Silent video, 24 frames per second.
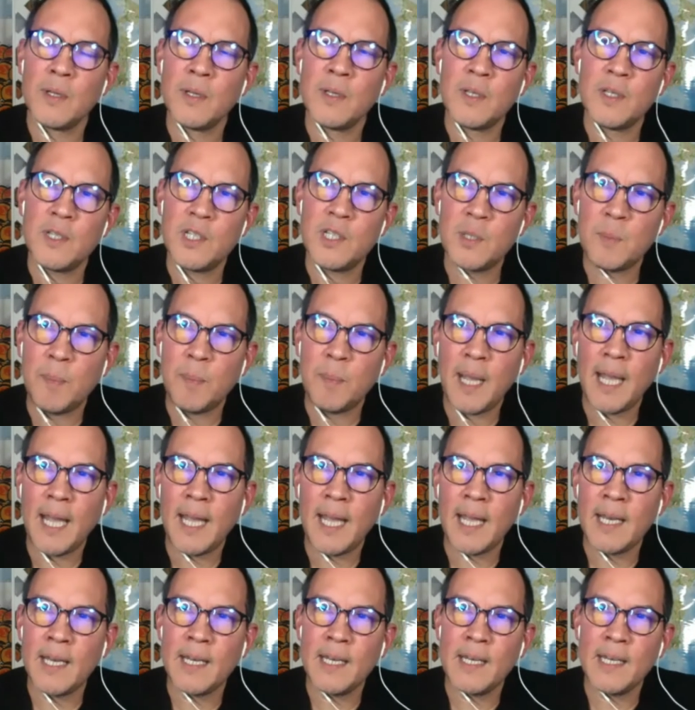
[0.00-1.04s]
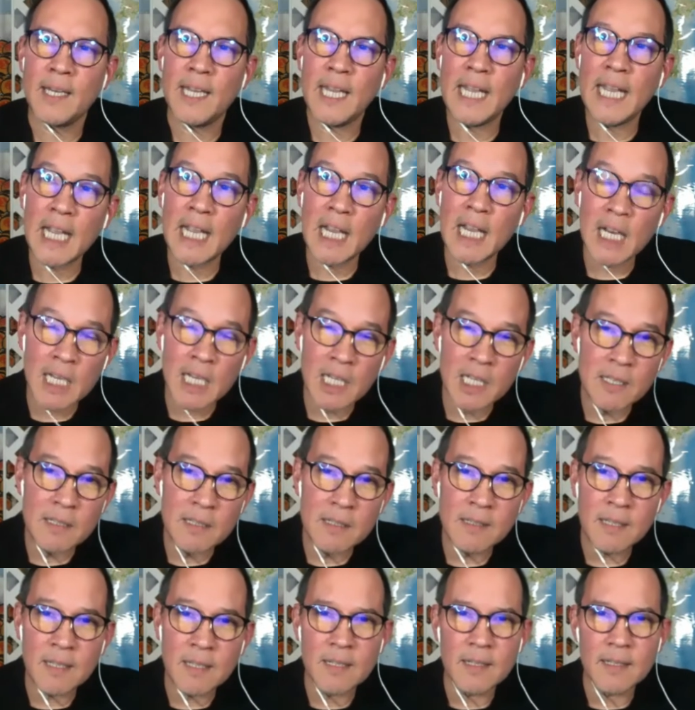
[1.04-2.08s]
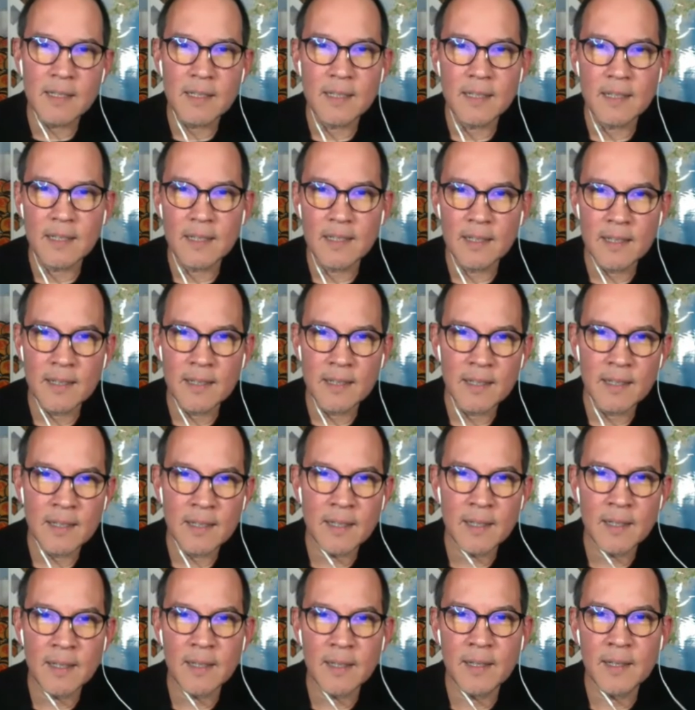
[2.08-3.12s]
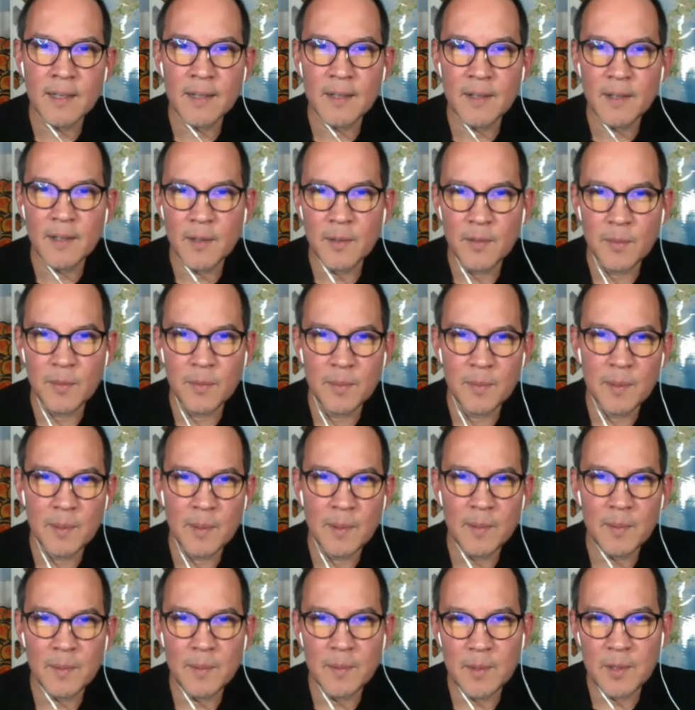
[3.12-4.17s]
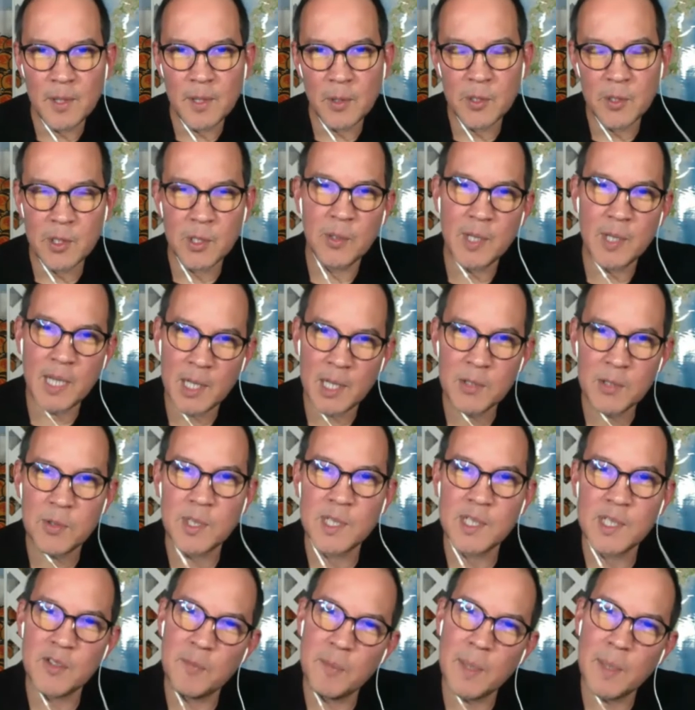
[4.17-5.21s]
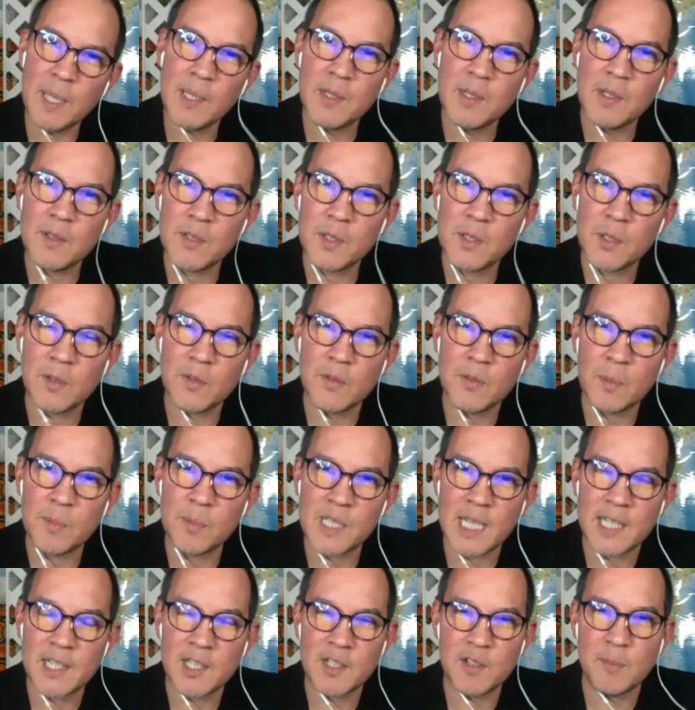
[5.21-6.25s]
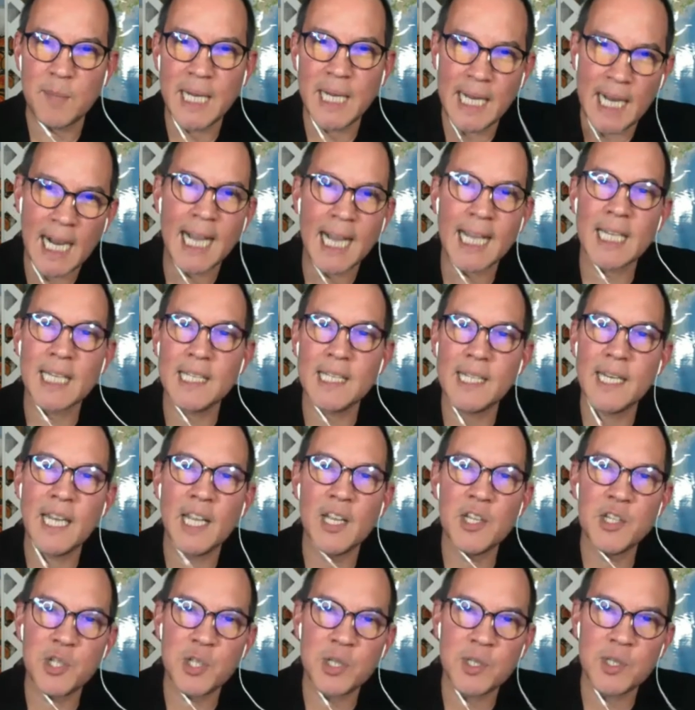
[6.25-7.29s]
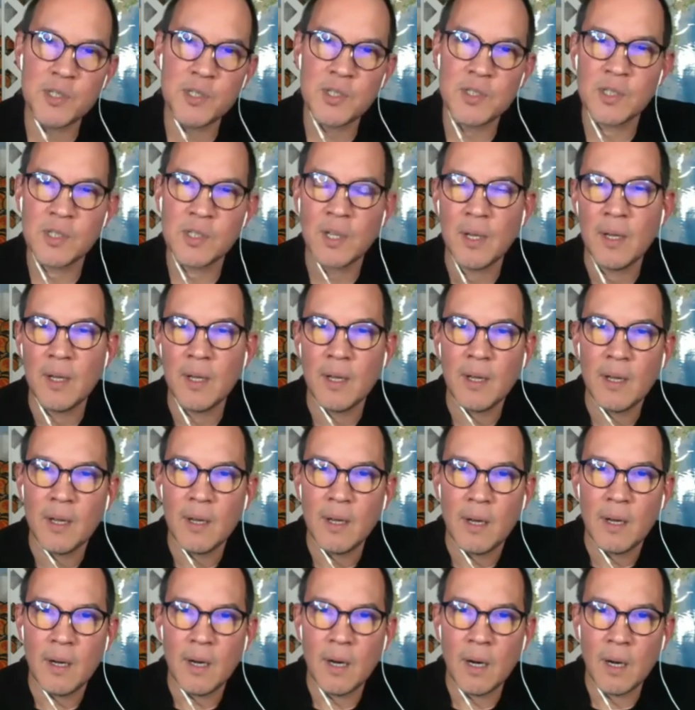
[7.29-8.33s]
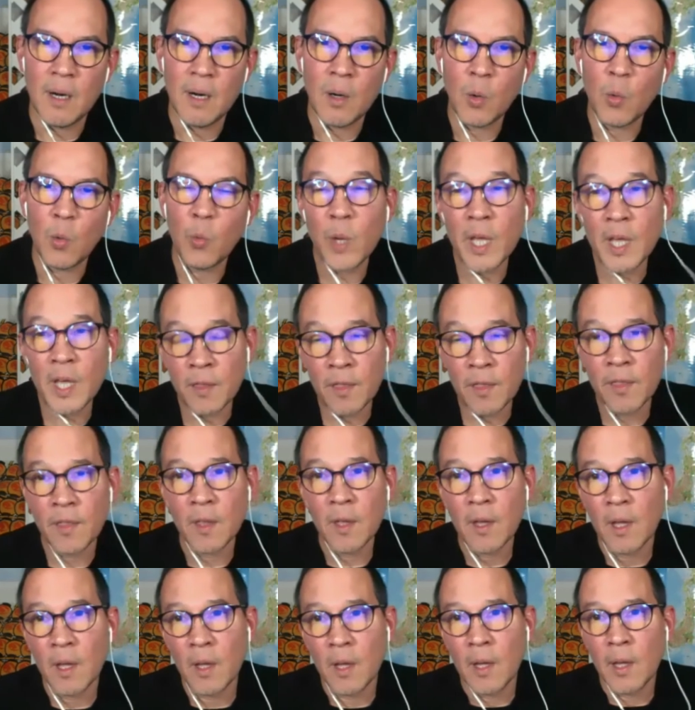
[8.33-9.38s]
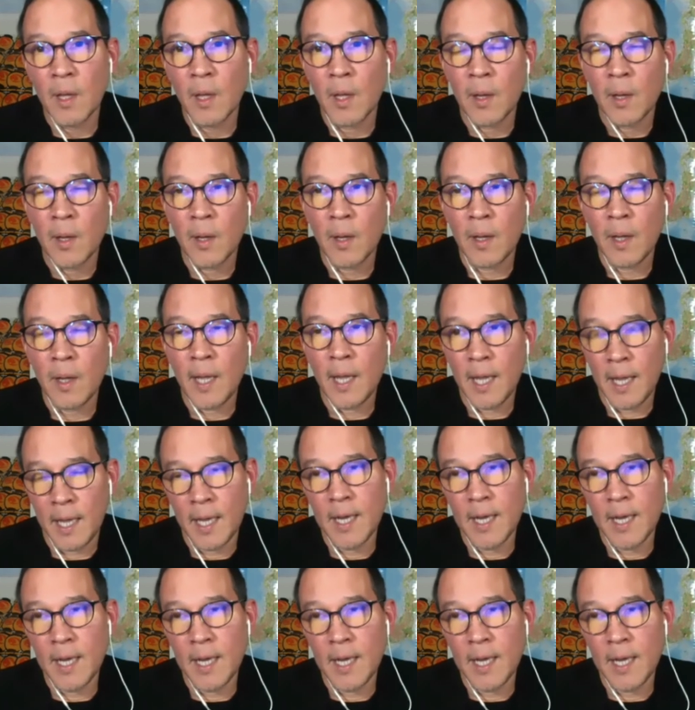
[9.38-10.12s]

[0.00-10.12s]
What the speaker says: Japan, England, those two countries have been sort of obsession of mine, island nations, with, in